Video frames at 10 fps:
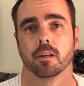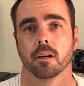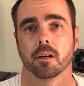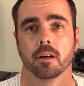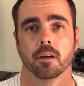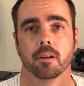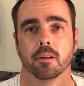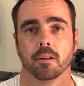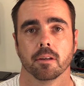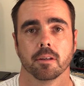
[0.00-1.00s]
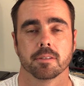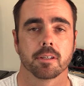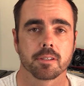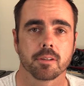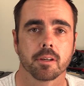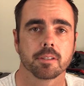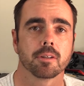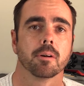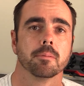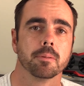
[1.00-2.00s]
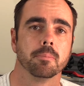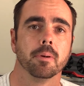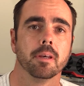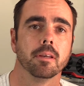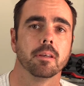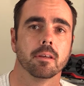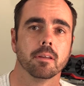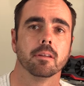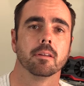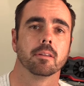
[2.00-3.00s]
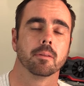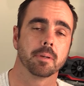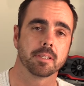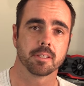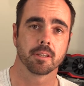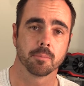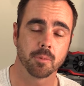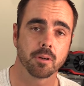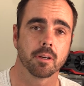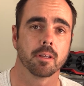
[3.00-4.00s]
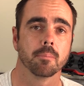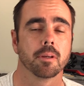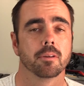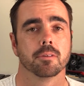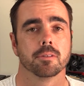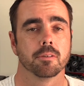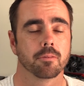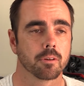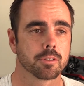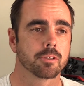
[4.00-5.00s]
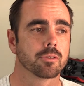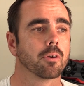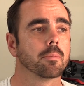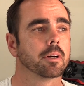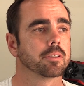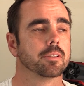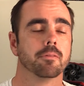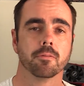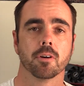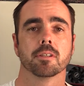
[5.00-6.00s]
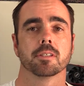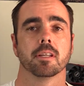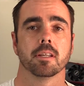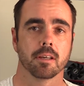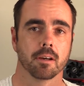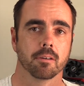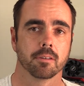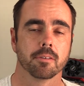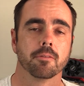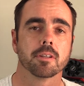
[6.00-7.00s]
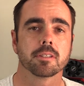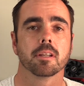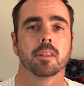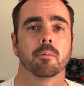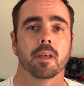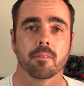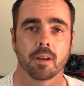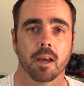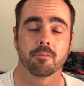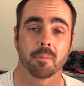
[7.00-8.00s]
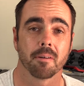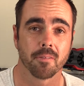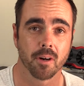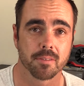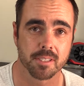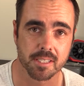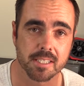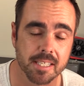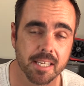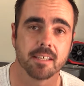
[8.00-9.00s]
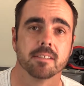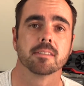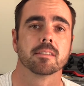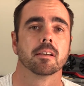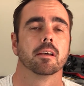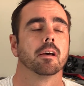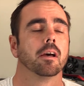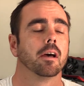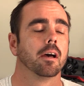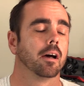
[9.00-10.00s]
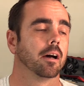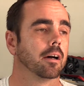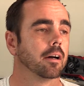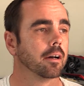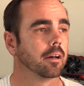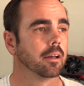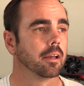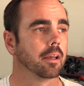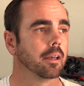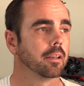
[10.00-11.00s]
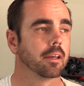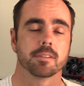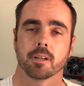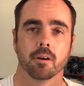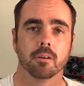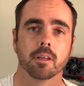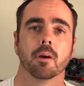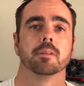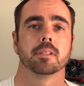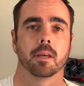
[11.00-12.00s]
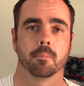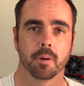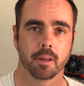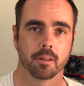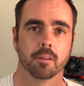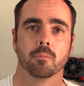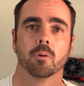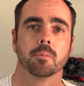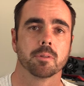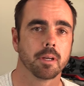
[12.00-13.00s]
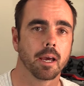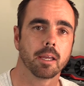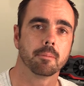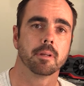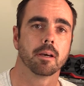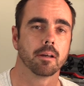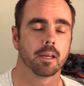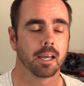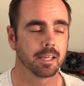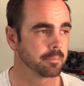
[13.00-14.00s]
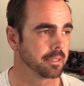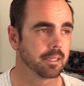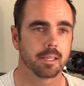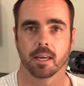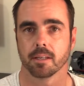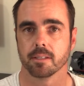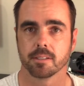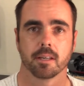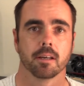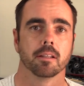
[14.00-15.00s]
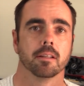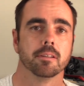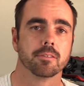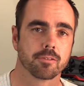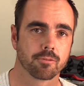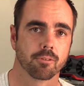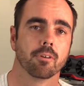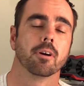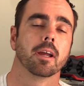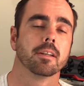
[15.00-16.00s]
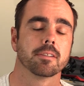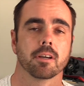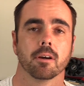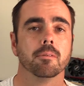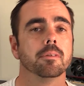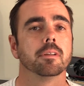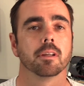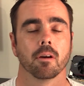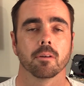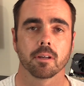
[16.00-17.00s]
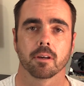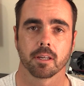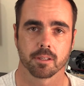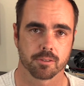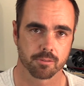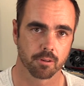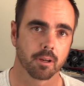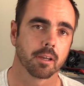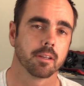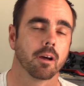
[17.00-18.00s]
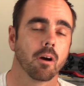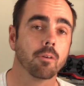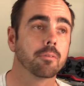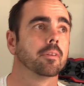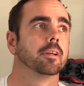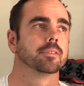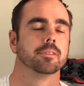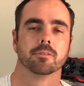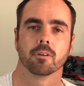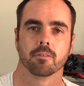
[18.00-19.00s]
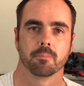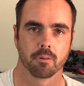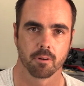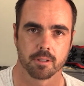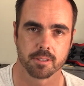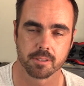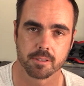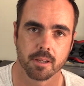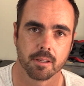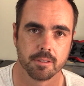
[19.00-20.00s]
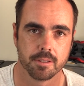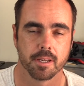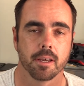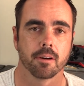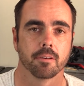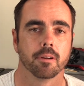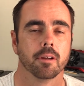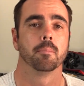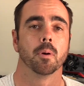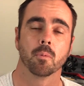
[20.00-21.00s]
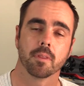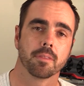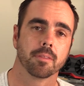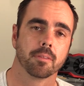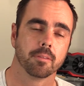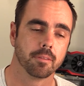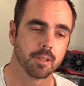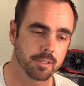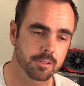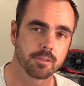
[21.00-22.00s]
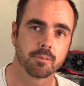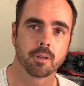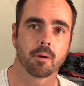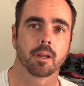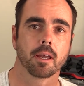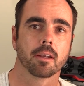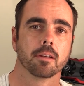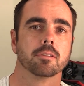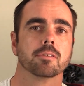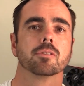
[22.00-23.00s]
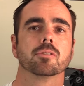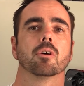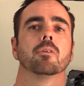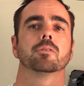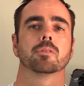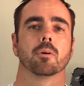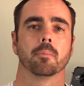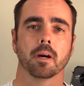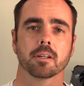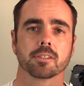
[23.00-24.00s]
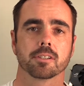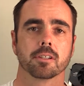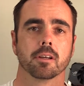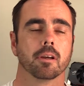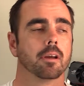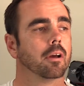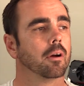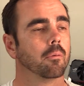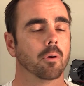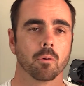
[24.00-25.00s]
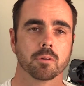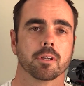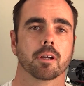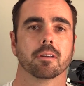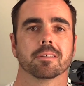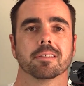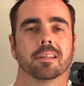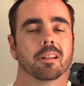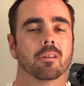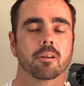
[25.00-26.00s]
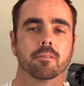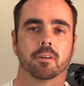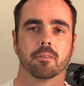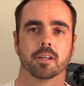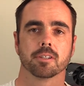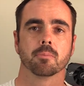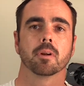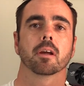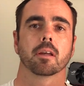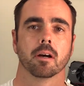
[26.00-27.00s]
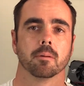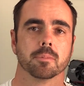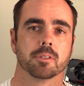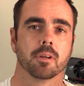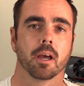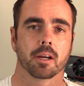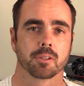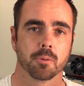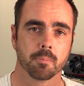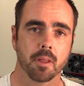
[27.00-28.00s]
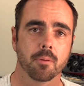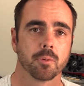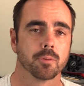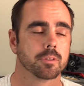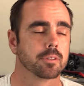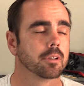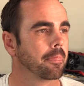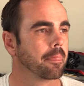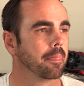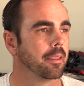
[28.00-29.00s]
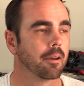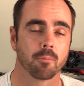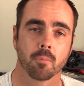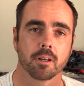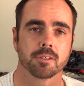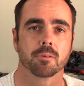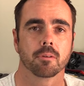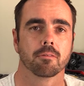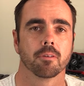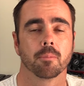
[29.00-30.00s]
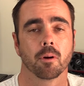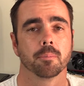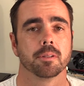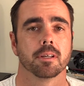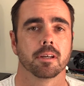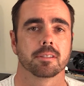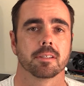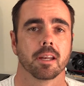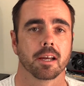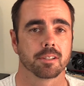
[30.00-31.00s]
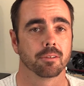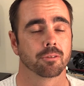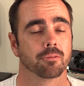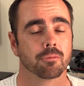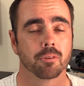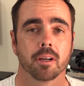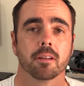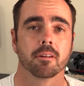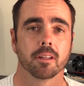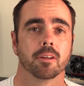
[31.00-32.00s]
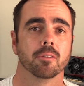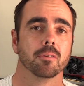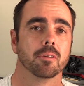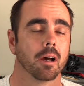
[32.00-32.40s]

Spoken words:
It's an exciting time to be in the PC community because you've got so much diversity now. Diversity that we haven't for about 5 or 6 years. and it's only going to get better. The war between AMD and Intel is strong, and it's only going to get stronger, and hopefully it should drive prices down. But with these two going at it so much, we're also going to see a lot of innovation when it comes to actual motherboards. Yeah, from what I saw from Computex, it actually looked really good.